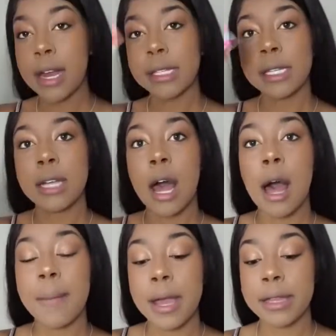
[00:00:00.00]
That is a
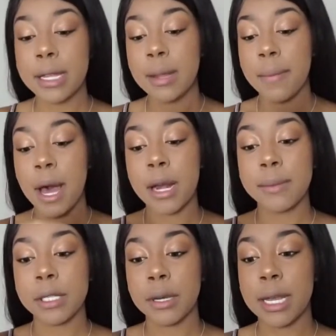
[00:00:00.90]
top, and then the
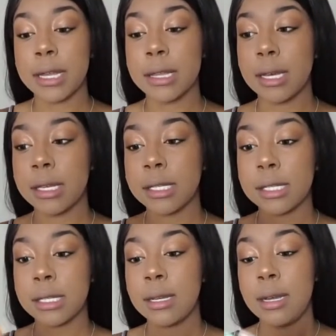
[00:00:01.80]
bottoms look like
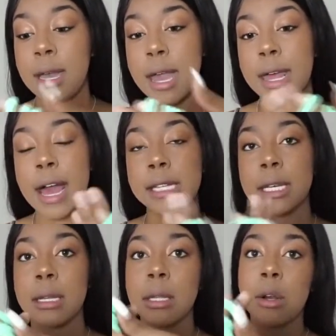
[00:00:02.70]
this. And it
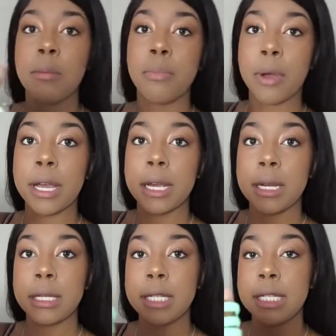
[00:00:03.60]
has like little
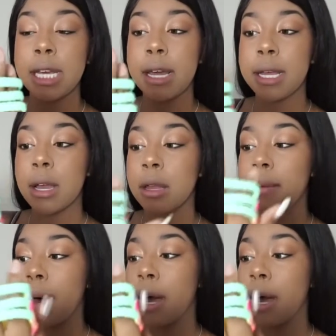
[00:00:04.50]
braided detailing on the